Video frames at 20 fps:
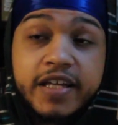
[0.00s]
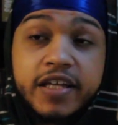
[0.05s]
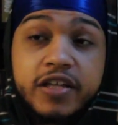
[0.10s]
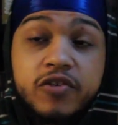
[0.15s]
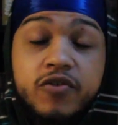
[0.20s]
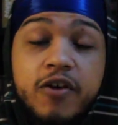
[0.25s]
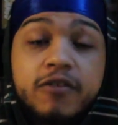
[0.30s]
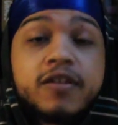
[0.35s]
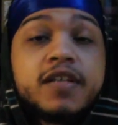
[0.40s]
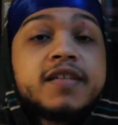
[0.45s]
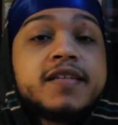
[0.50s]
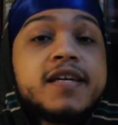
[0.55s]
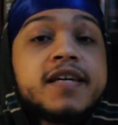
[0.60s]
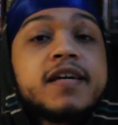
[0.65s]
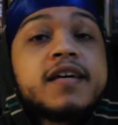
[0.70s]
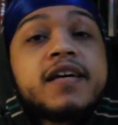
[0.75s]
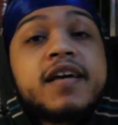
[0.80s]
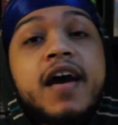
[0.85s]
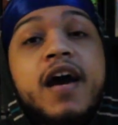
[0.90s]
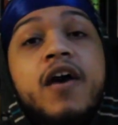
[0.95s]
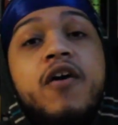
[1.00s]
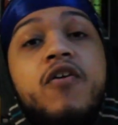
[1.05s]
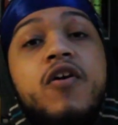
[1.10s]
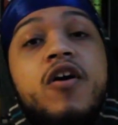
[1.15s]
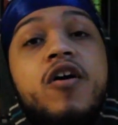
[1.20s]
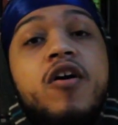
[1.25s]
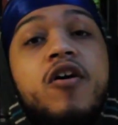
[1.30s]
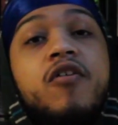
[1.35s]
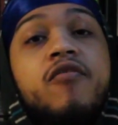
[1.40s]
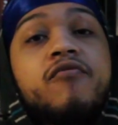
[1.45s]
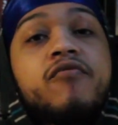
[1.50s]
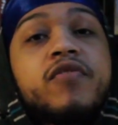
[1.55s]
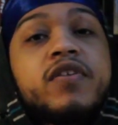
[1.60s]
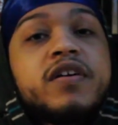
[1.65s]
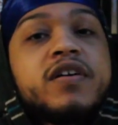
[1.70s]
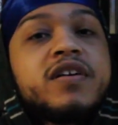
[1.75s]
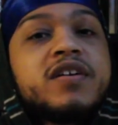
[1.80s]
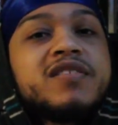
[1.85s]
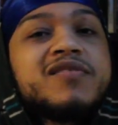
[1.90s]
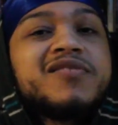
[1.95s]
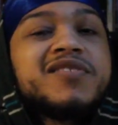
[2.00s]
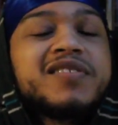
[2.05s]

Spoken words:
And then you have to take account of